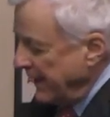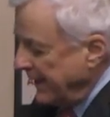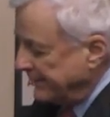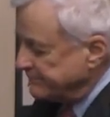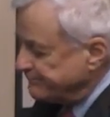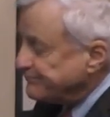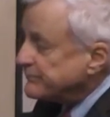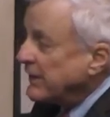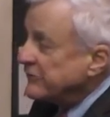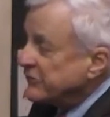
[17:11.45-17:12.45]
And
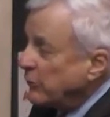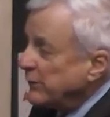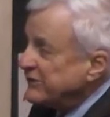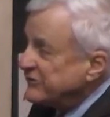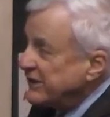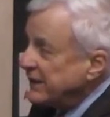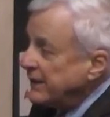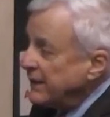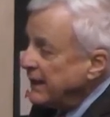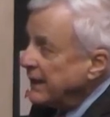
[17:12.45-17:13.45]
so we
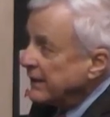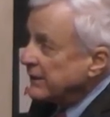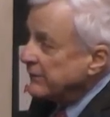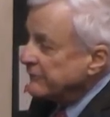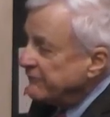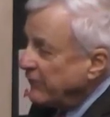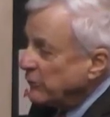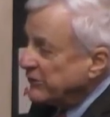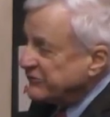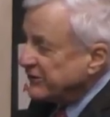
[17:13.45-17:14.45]
see
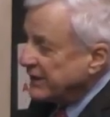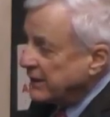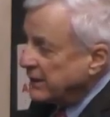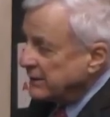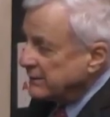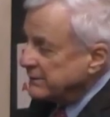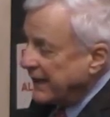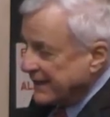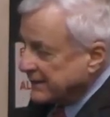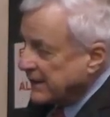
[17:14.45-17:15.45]
focusing on
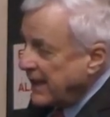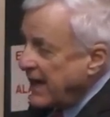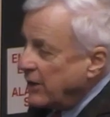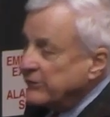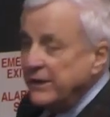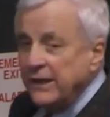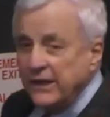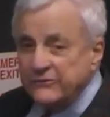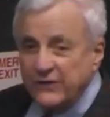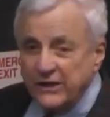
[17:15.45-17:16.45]
that cloud
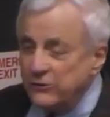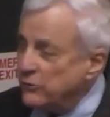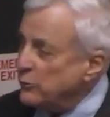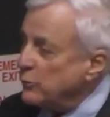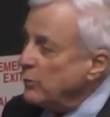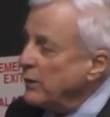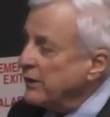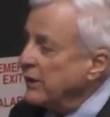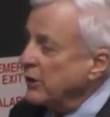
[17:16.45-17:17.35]
is a new